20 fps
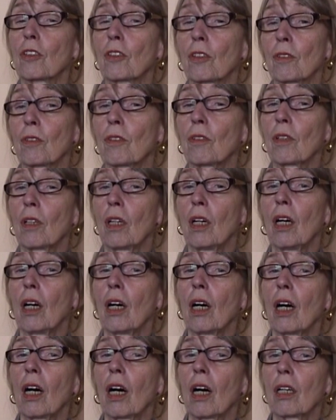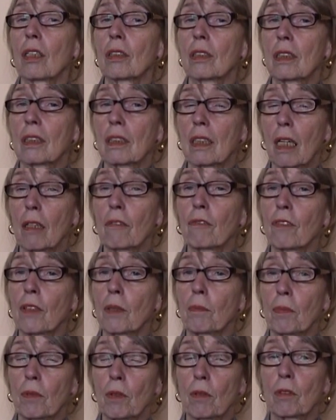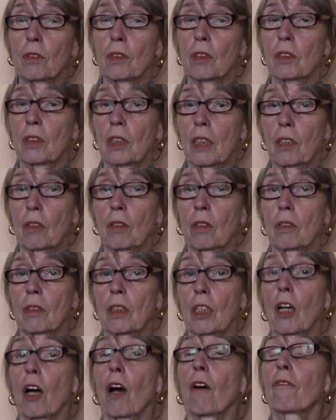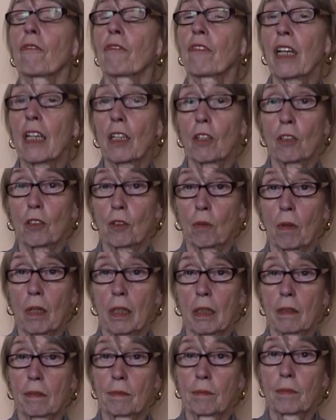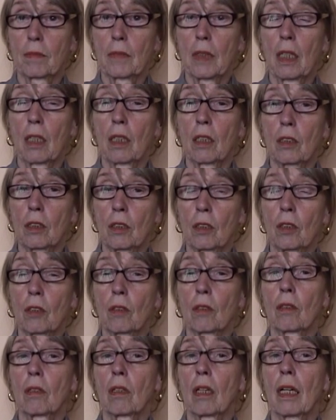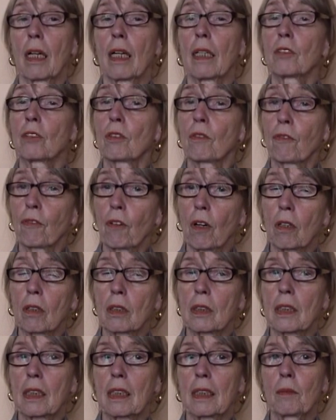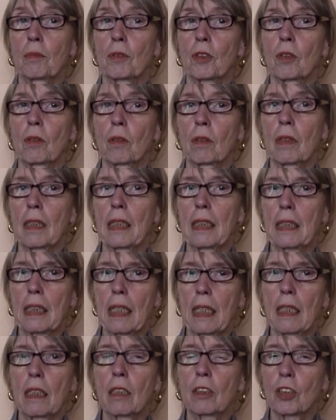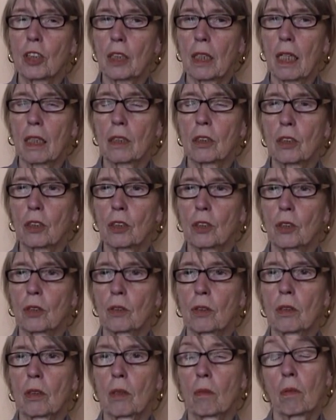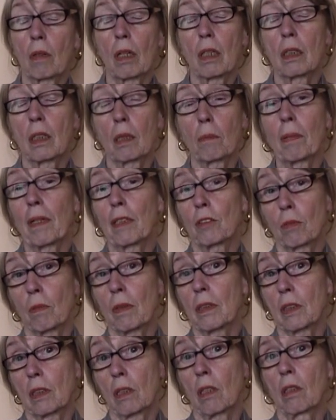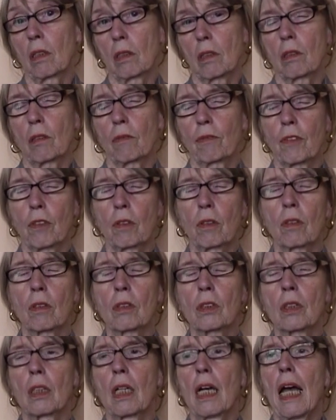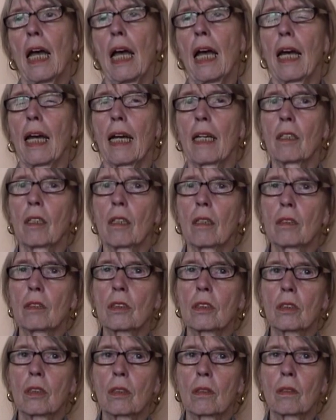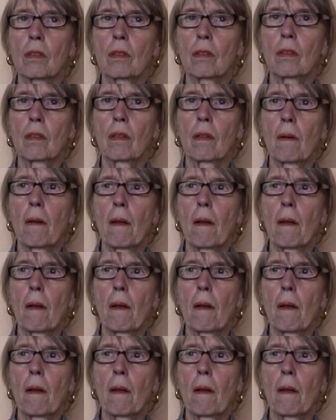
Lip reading: to a self-hypnosis recording, a very good one, as you fall asleep, so it energizes you. Well, it depends what's on it, of course. And also